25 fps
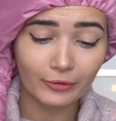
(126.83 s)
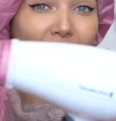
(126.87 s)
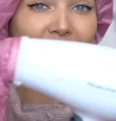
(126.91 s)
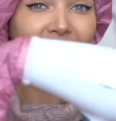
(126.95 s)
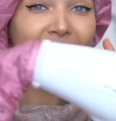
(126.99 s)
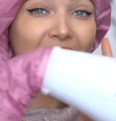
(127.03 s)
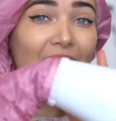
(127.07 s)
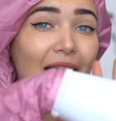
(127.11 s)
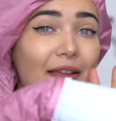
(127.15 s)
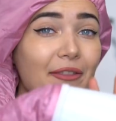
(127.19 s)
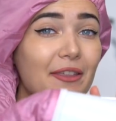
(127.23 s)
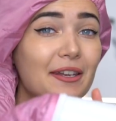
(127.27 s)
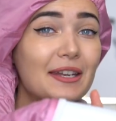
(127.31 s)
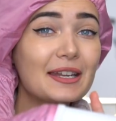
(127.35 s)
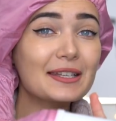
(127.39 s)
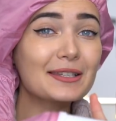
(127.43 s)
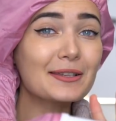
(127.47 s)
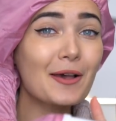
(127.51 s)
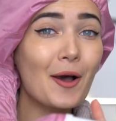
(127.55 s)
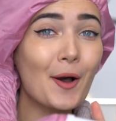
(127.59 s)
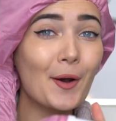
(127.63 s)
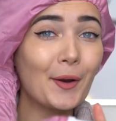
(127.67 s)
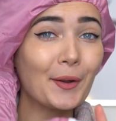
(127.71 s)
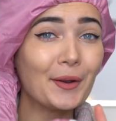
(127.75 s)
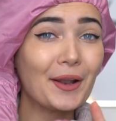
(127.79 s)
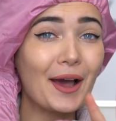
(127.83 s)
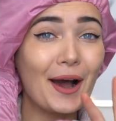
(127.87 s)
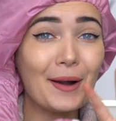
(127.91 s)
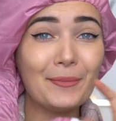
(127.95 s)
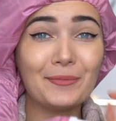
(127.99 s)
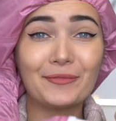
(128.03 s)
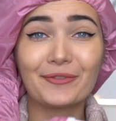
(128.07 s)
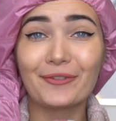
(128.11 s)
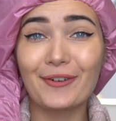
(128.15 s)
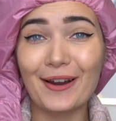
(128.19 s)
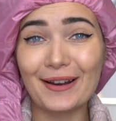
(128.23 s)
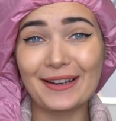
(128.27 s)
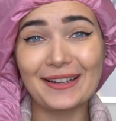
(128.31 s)
But now that it's on,
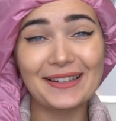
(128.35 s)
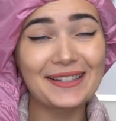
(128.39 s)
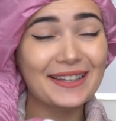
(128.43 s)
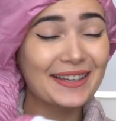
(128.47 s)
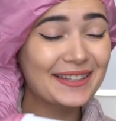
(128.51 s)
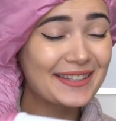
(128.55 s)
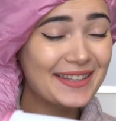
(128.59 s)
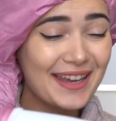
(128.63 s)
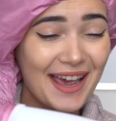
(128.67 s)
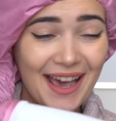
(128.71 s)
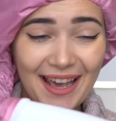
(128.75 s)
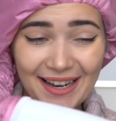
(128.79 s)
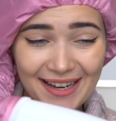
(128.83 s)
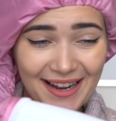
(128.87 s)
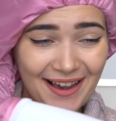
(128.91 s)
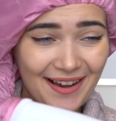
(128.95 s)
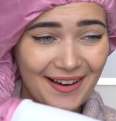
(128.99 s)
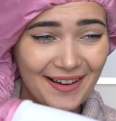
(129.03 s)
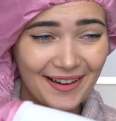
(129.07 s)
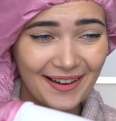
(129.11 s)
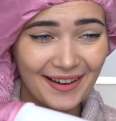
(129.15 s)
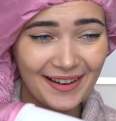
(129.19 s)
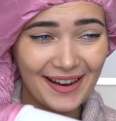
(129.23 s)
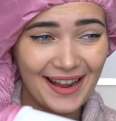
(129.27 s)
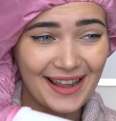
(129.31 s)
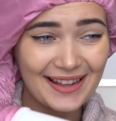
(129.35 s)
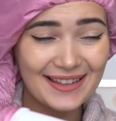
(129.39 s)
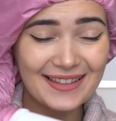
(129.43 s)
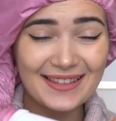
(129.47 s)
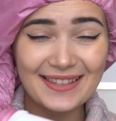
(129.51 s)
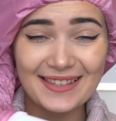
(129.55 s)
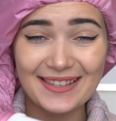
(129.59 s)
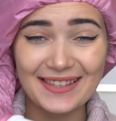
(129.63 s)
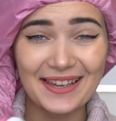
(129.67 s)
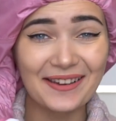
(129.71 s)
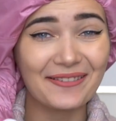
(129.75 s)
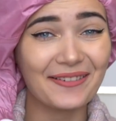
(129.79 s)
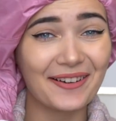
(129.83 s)
I'm ready to turn it on and
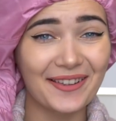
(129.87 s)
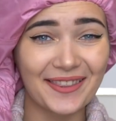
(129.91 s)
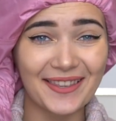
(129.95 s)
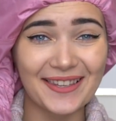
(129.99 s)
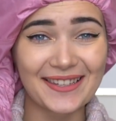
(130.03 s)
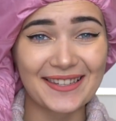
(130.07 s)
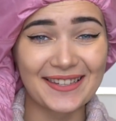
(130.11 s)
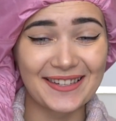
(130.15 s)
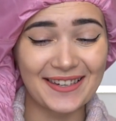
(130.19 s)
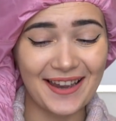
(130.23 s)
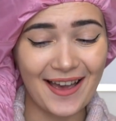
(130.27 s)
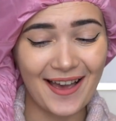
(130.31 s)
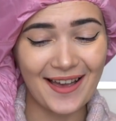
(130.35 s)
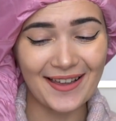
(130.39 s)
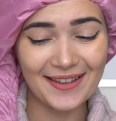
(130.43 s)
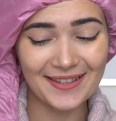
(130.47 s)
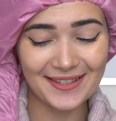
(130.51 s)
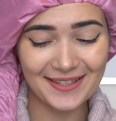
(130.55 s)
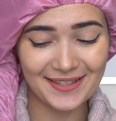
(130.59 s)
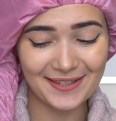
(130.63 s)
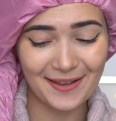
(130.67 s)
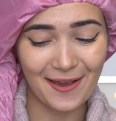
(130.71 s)
see what this does.